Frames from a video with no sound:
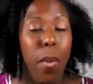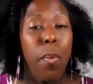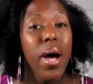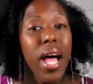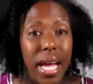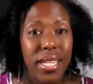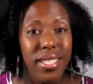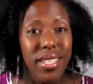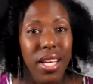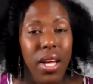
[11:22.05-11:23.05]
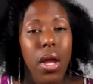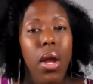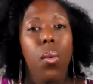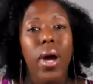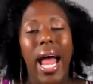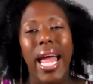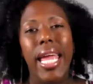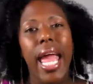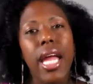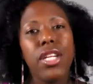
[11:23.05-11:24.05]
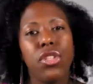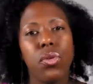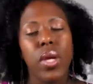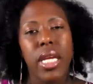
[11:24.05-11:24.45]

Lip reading: Right. But what I can do